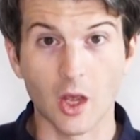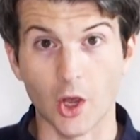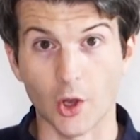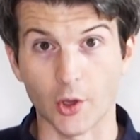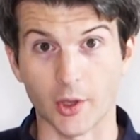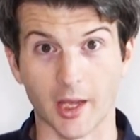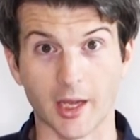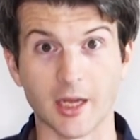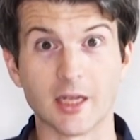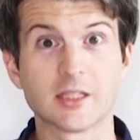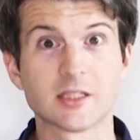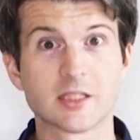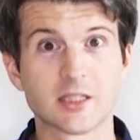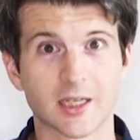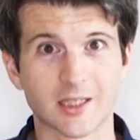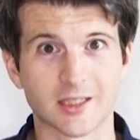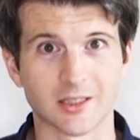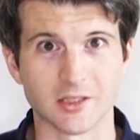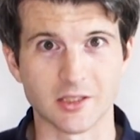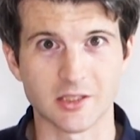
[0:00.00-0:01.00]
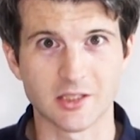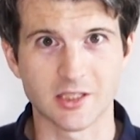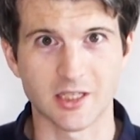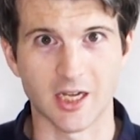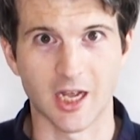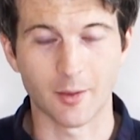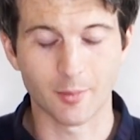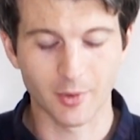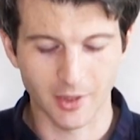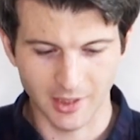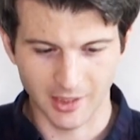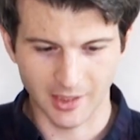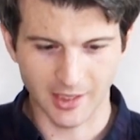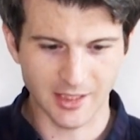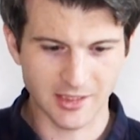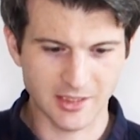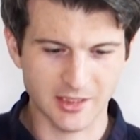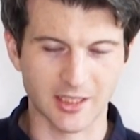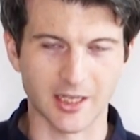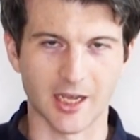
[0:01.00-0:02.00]
Okay, second step.
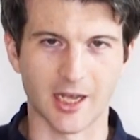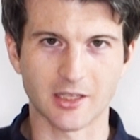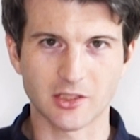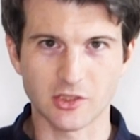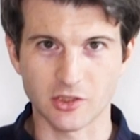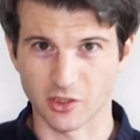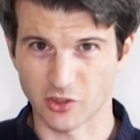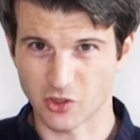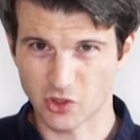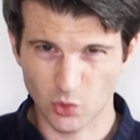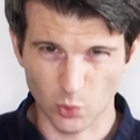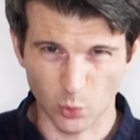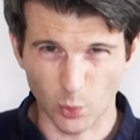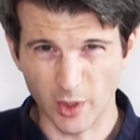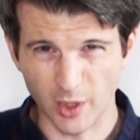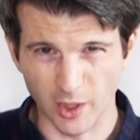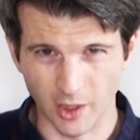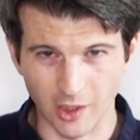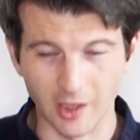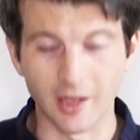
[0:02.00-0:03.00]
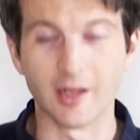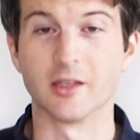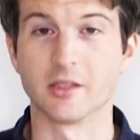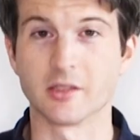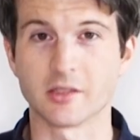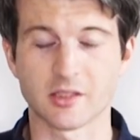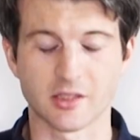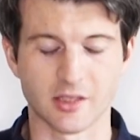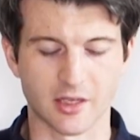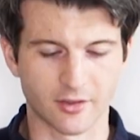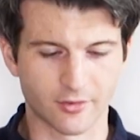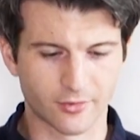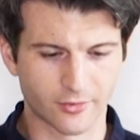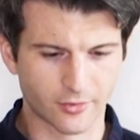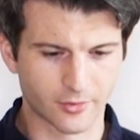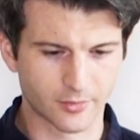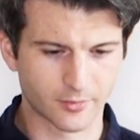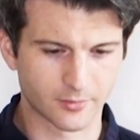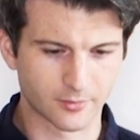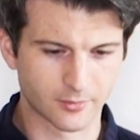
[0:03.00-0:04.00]
Let's get to swirl and
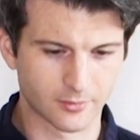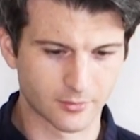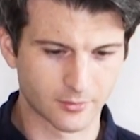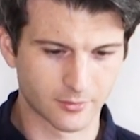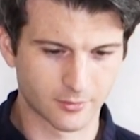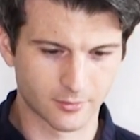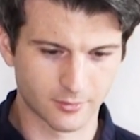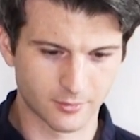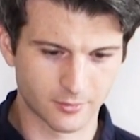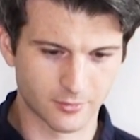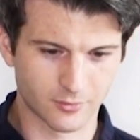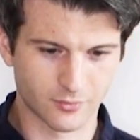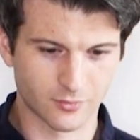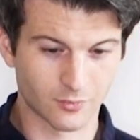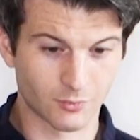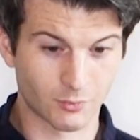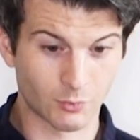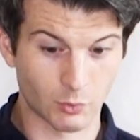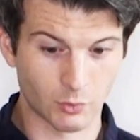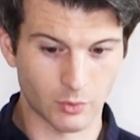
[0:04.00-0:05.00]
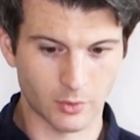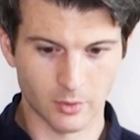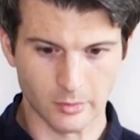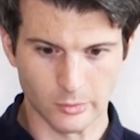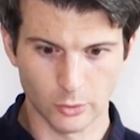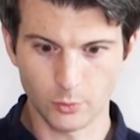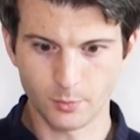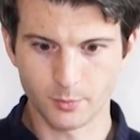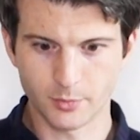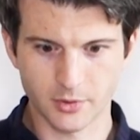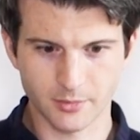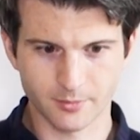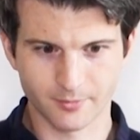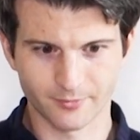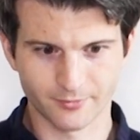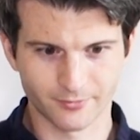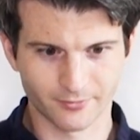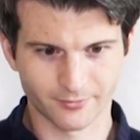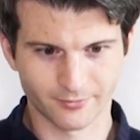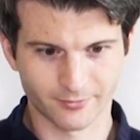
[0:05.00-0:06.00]
sniff. Oops,
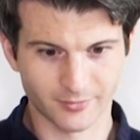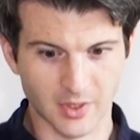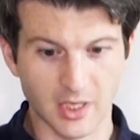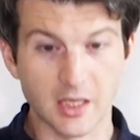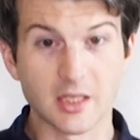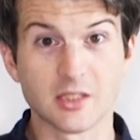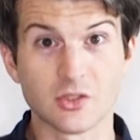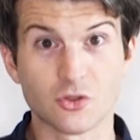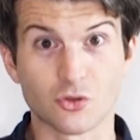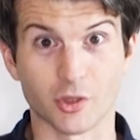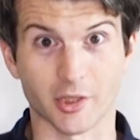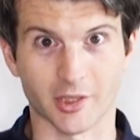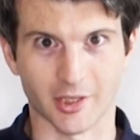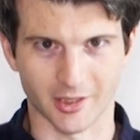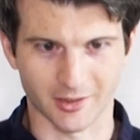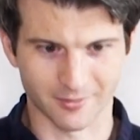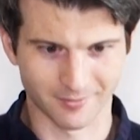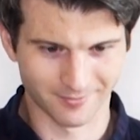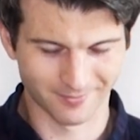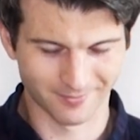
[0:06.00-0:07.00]
it's tricky.